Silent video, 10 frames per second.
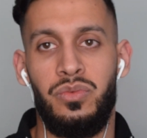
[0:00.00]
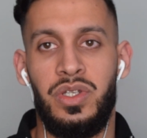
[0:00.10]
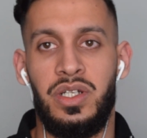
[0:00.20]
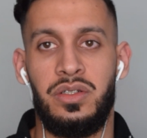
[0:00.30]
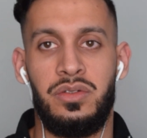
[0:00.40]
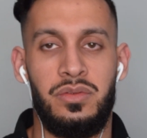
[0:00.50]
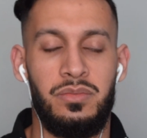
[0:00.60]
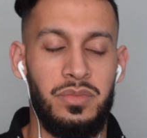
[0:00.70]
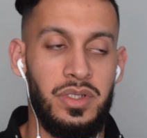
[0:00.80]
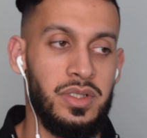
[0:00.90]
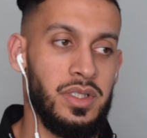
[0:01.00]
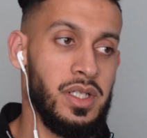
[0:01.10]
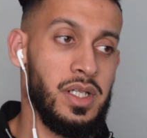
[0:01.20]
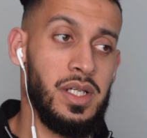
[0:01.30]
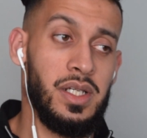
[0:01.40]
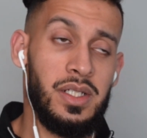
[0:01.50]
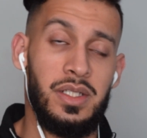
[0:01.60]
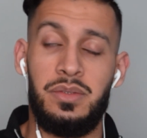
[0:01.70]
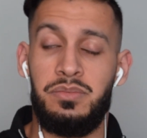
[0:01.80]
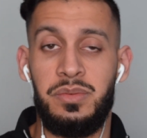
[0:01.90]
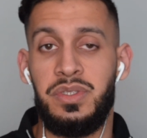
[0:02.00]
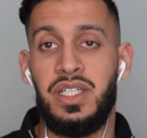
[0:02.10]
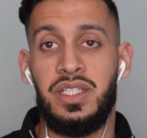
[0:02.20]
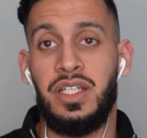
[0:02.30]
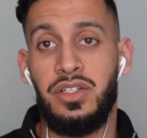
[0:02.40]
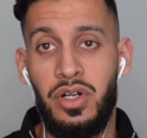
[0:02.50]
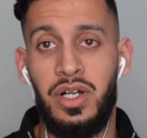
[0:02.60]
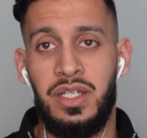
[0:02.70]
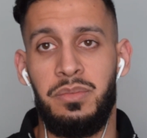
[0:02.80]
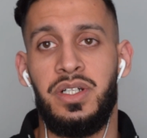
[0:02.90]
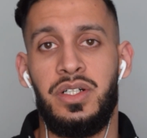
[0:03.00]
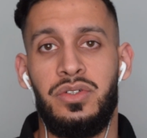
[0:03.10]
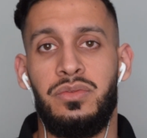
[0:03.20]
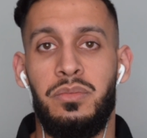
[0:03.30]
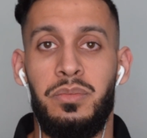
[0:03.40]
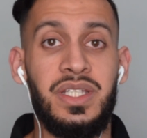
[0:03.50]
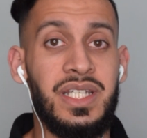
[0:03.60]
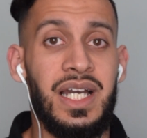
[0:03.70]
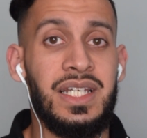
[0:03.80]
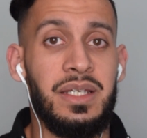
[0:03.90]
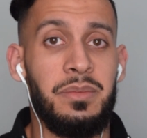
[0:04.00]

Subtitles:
We can, but people think that you can't get big at home, but you can